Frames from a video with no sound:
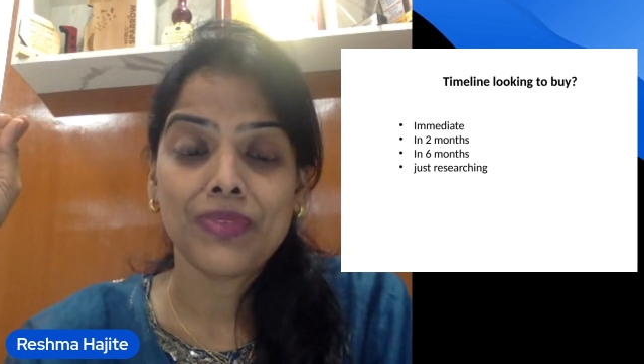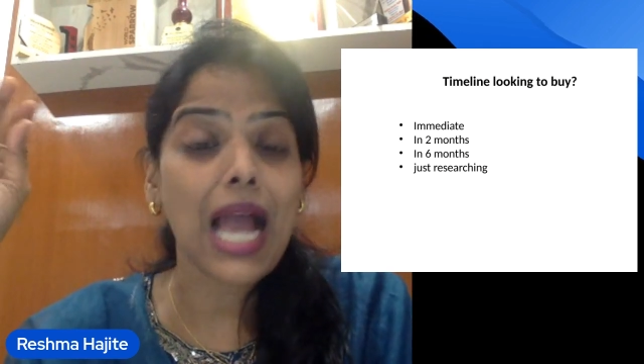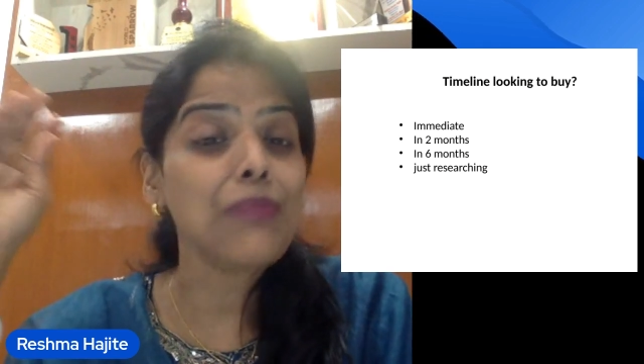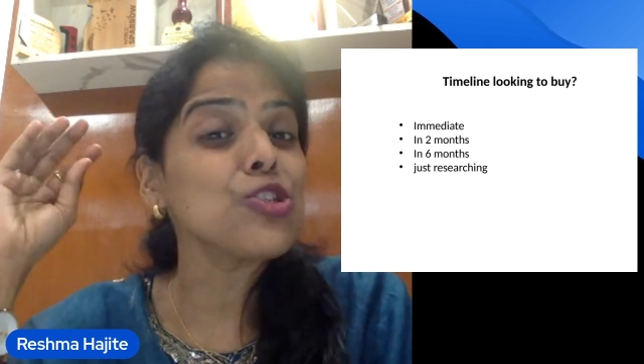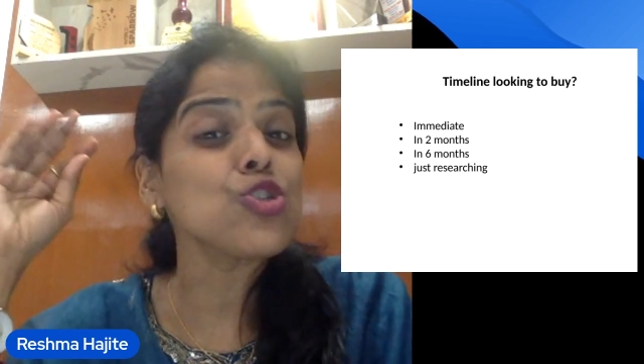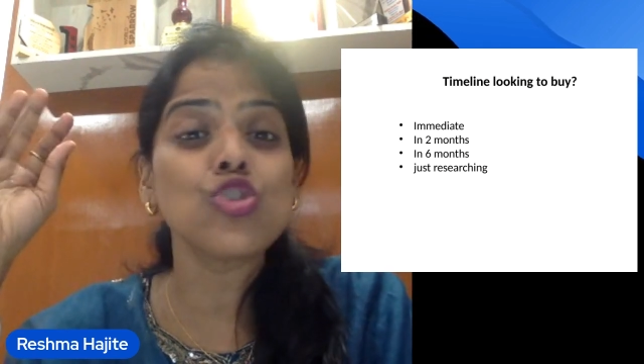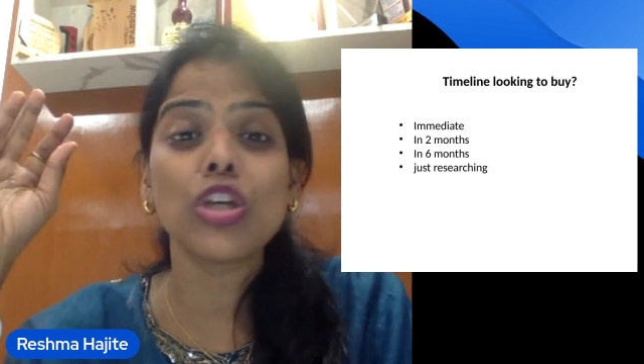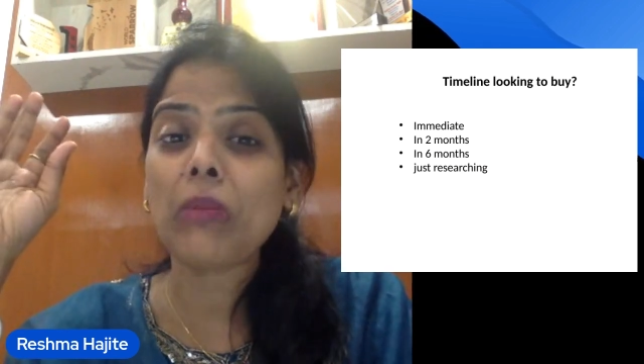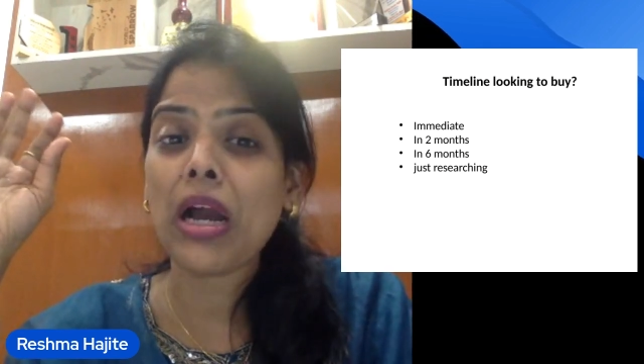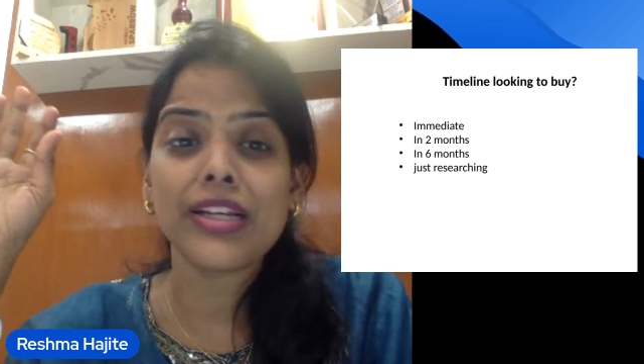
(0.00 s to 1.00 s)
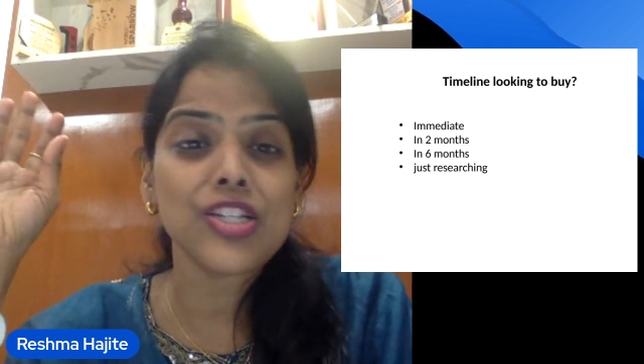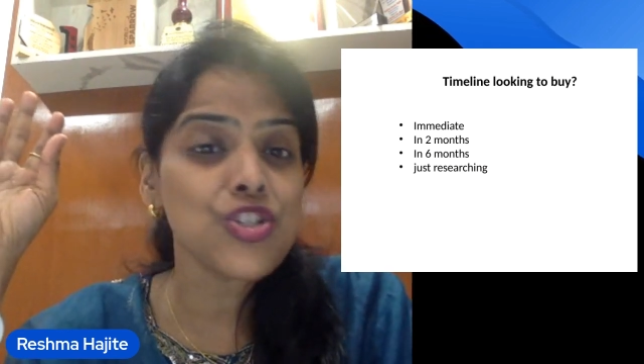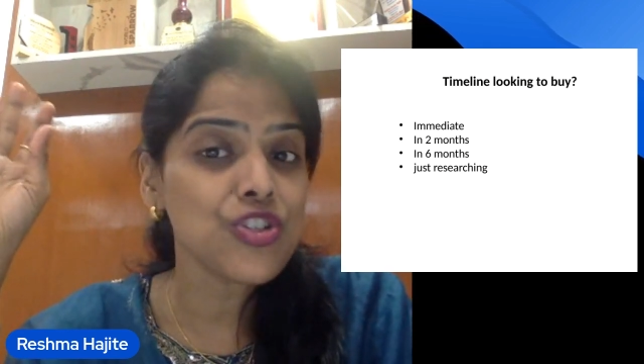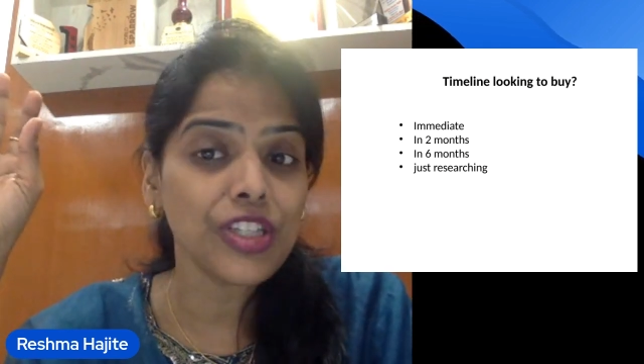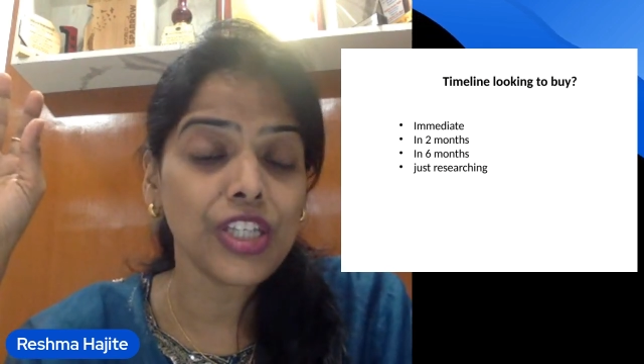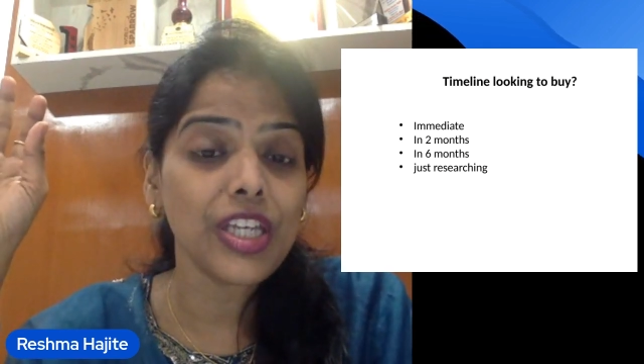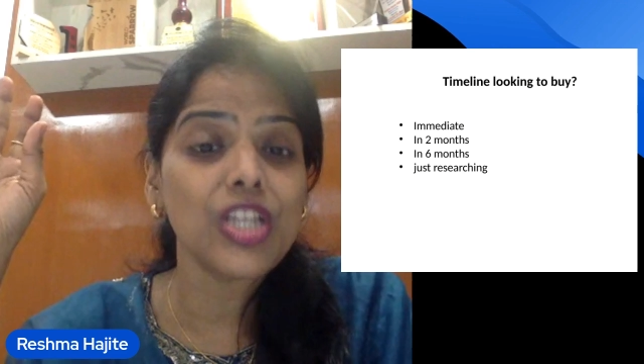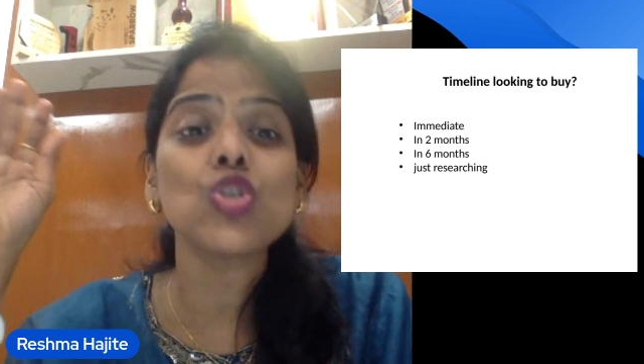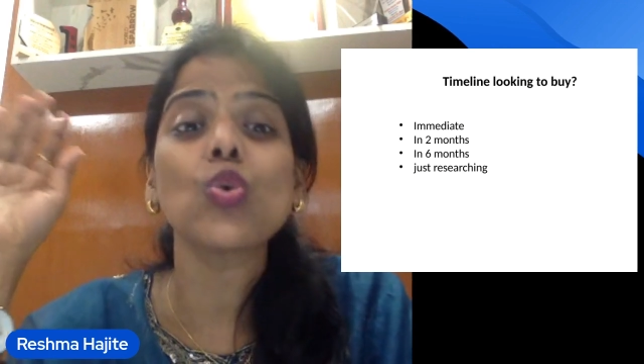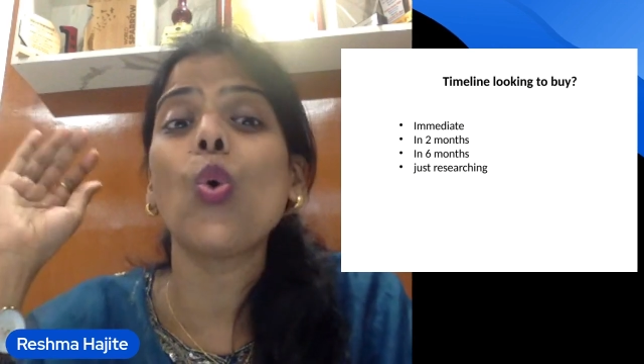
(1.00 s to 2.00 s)
I'm just doing market study.
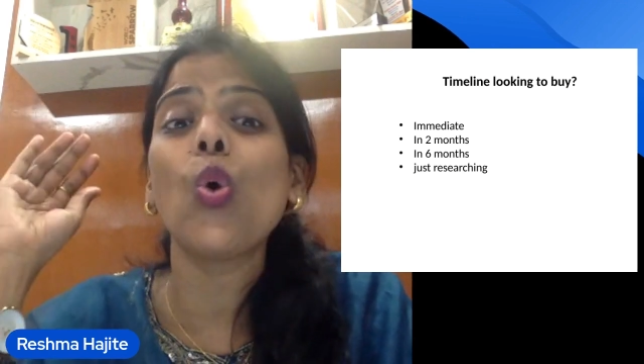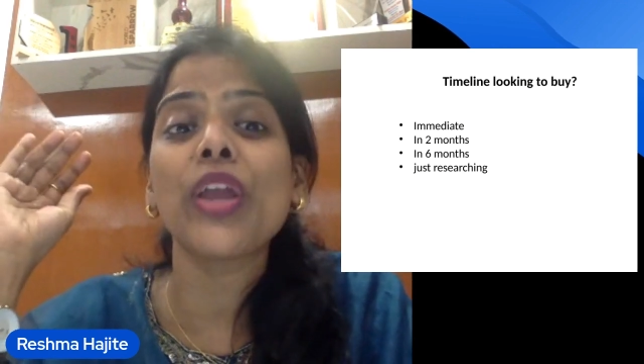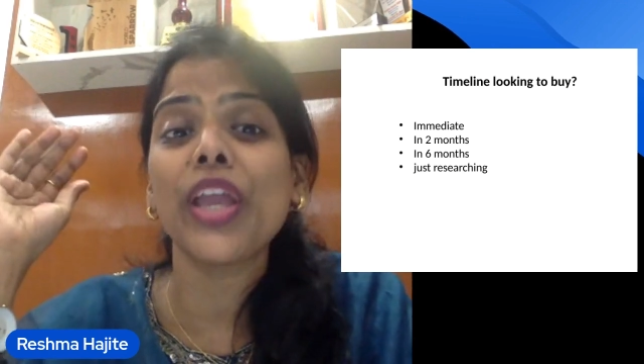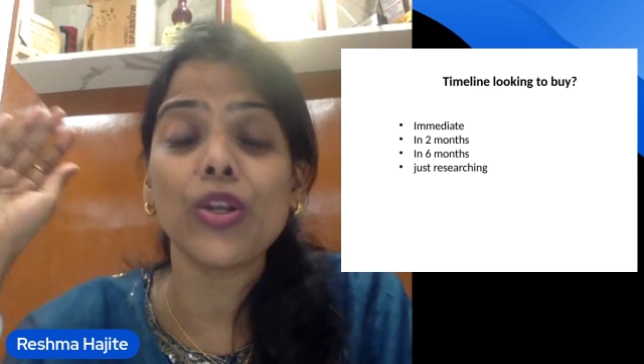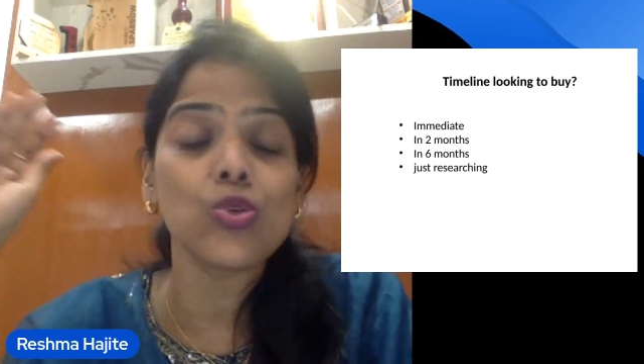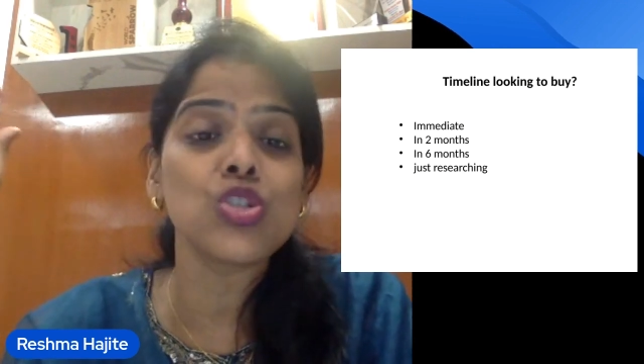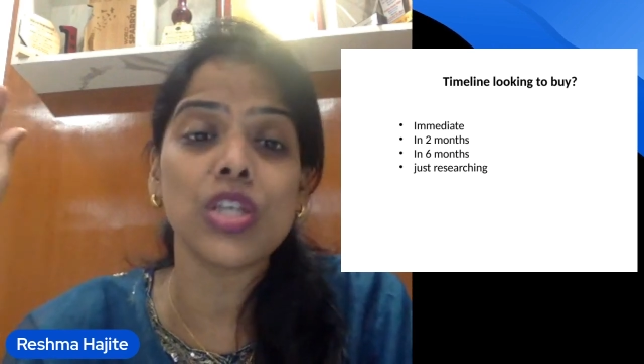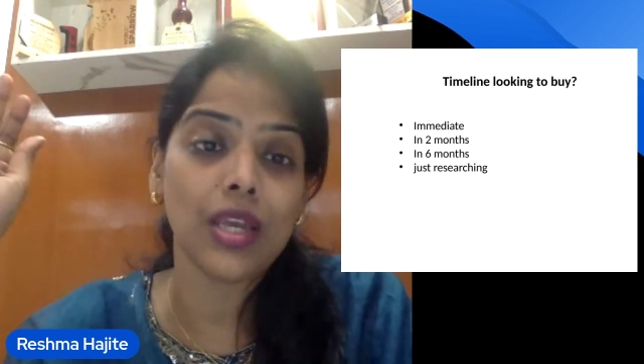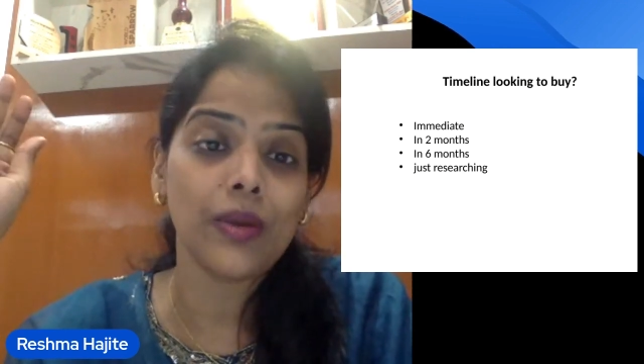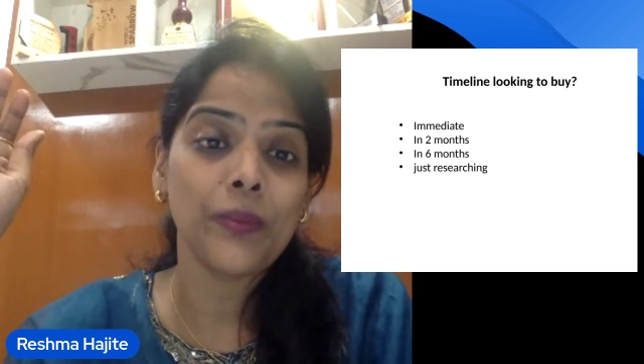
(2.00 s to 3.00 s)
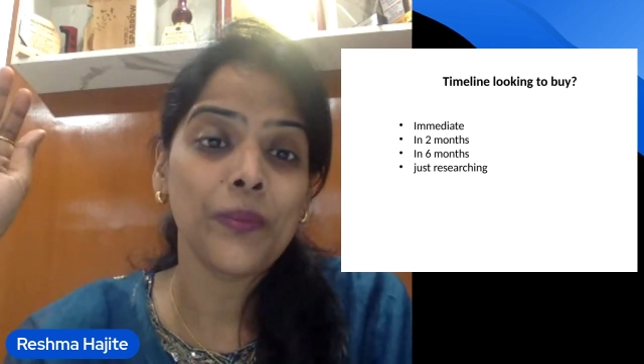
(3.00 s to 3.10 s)
It's okay to say.